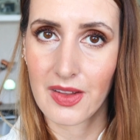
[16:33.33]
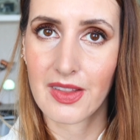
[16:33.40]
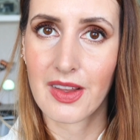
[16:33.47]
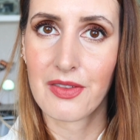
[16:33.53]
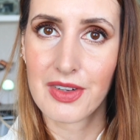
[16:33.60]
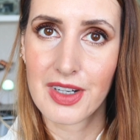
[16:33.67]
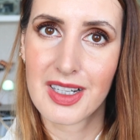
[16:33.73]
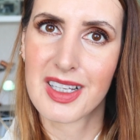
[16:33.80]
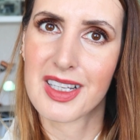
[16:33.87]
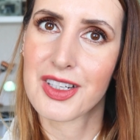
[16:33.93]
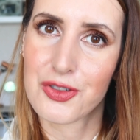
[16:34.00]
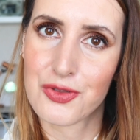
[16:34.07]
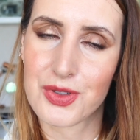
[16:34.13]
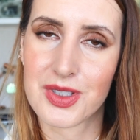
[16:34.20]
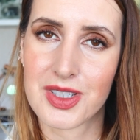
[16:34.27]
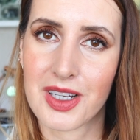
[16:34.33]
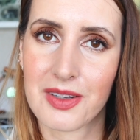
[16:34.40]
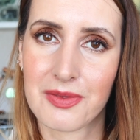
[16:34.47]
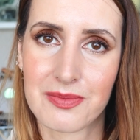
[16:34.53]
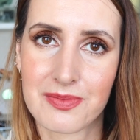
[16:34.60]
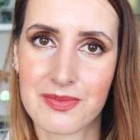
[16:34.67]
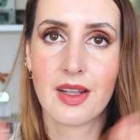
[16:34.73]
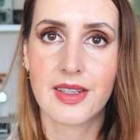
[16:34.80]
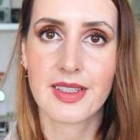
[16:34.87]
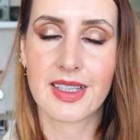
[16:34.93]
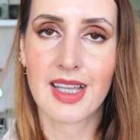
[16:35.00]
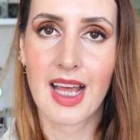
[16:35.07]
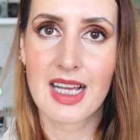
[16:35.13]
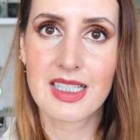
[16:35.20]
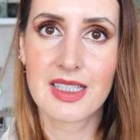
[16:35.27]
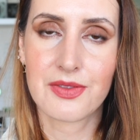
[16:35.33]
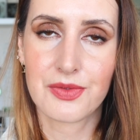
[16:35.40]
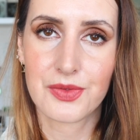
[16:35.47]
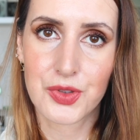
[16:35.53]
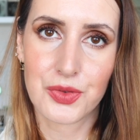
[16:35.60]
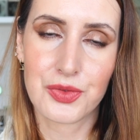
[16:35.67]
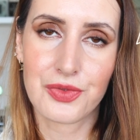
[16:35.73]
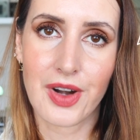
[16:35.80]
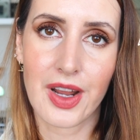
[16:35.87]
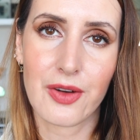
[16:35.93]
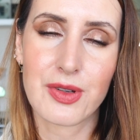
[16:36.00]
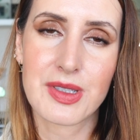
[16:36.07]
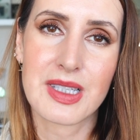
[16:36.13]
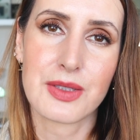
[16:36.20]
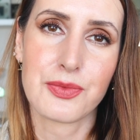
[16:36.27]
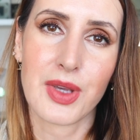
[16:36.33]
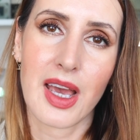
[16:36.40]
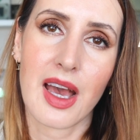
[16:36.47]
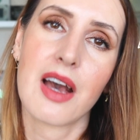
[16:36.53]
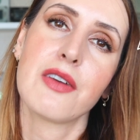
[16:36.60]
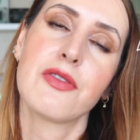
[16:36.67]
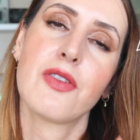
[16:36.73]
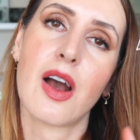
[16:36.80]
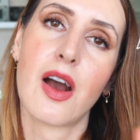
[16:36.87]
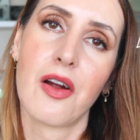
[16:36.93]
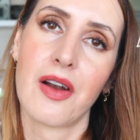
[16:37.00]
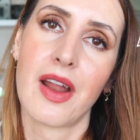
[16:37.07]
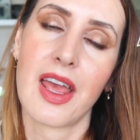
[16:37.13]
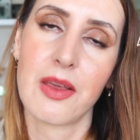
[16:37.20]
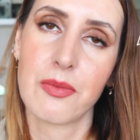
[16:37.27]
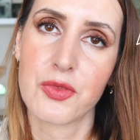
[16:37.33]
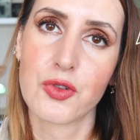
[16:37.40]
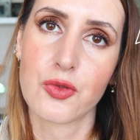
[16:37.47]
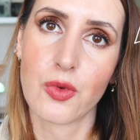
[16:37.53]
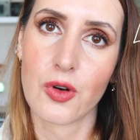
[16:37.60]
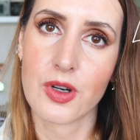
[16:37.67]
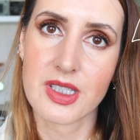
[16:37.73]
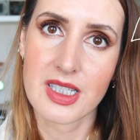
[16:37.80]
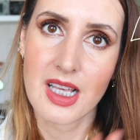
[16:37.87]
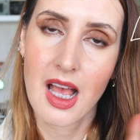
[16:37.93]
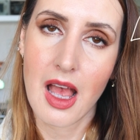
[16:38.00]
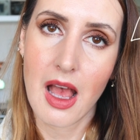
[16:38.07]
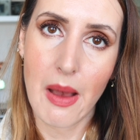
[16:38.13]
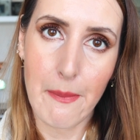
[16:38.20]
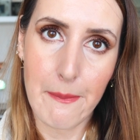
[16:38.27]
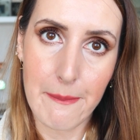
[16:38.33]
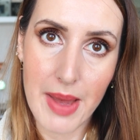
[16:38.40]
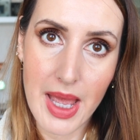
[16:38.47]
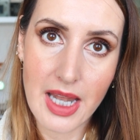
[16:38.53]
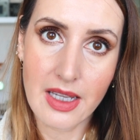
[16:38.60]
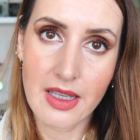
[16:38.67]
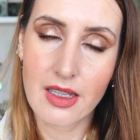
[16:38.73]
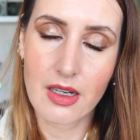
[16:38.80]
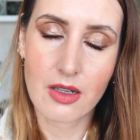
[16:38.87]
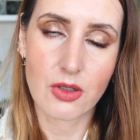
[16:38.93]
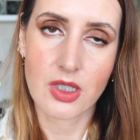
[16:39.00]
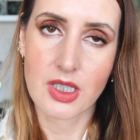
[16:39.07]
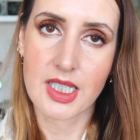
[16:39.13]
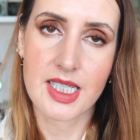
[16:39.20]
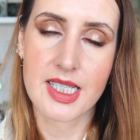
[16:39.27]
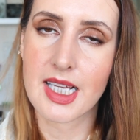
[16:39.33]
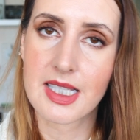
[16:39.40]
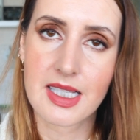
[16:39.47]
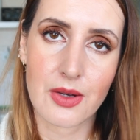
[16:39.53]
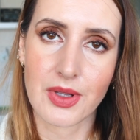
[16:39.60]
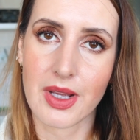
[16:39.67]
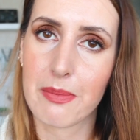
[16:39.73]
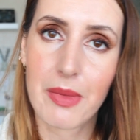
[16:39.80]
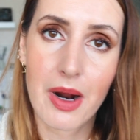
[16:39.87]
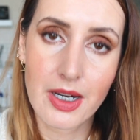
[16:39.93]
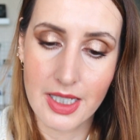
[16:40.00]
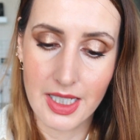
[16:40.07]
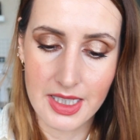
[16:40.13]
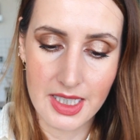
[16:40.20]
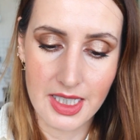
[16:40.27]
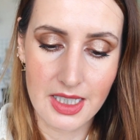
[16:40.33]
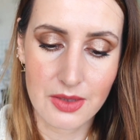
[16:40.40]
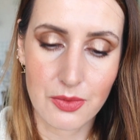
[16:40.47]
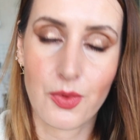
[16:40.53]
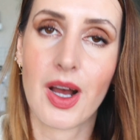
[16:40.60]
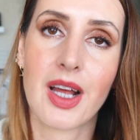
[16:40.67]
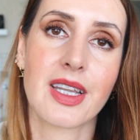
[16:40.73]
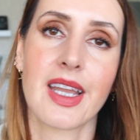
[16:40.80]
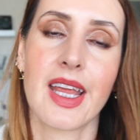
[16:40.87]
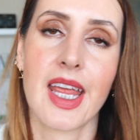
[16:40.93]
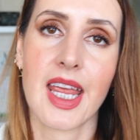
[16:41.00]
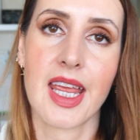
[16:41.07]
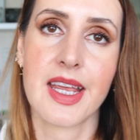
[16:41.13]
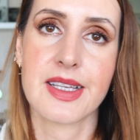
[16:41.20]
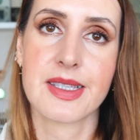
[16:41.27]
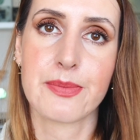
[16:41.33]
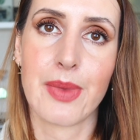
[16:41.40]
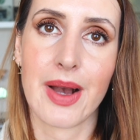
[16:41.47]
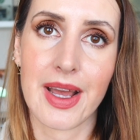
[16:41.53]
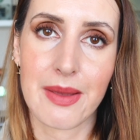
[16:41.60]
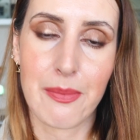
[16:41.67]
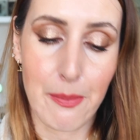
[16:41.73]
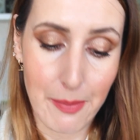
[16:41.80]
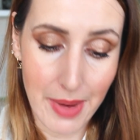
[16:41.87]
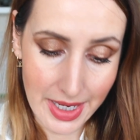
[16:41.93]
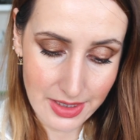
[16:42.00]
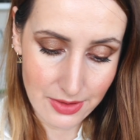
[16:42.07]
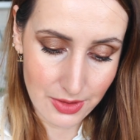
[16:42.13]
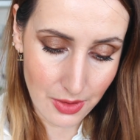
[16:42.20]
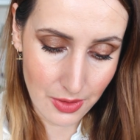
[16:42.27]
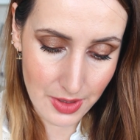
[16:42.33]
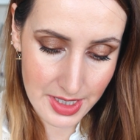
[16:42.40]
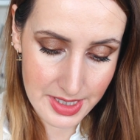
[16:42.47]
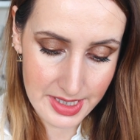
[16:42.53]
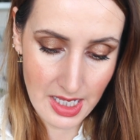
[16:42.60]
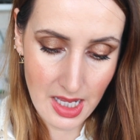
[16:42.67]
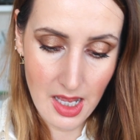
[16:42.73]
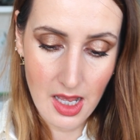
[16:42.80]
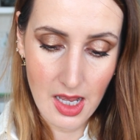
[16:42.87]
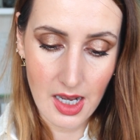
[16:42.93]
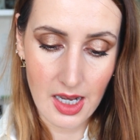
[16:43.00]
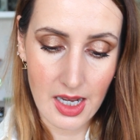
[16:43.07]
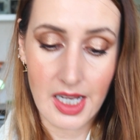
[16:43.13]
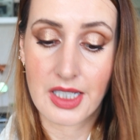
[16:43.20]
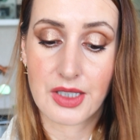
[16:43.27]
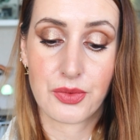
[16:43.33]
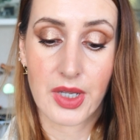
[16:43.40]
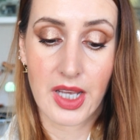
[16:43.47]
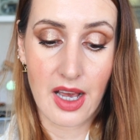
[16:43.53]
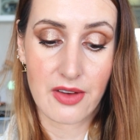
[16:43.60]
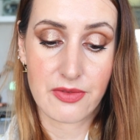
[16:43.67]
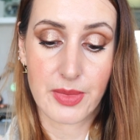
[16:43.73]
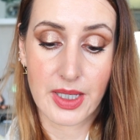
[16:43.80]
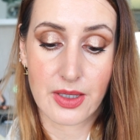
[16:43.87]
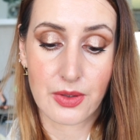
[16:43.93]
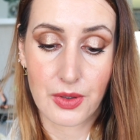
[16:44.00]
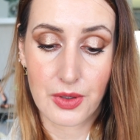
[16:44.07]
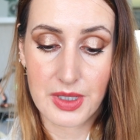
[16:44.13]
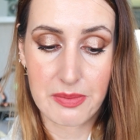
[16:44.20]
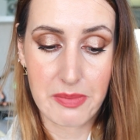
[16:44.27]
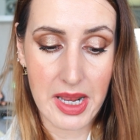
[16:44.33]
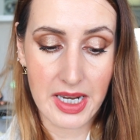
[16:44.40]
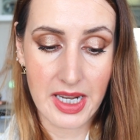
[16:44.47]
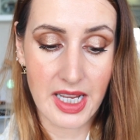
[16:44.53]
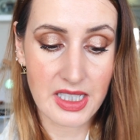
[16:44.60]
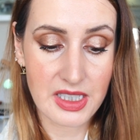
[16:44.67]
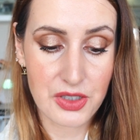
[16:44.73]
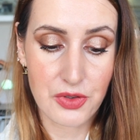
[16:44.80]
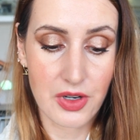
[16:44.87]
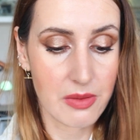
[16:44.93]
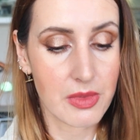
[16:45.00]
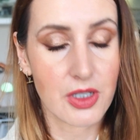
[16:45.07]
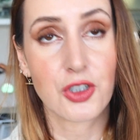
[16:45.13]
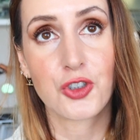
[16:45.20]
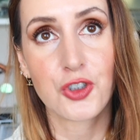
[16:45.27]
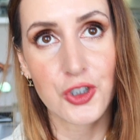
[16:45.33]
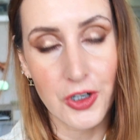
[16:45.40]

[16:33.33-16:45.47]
interesting. The last two fragrances we have are aimed towards men, or at least that's how they're marketed. One is by Michael Kors and we have Michael Kors Men Extreme